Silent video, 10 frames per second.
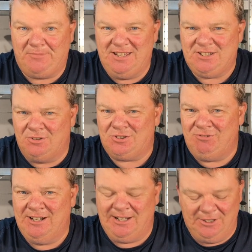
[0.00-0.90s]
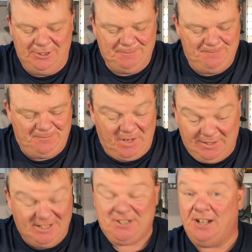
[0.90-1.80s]
This looks really good.
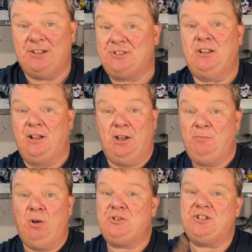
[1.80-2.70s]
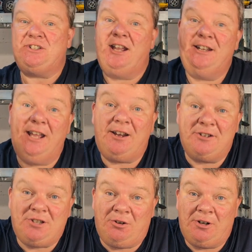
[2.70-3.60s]
This does, and I'm not just saying that
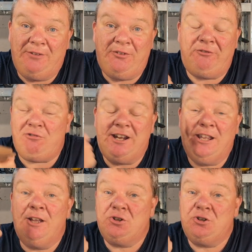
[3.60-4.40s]
because I got it for free.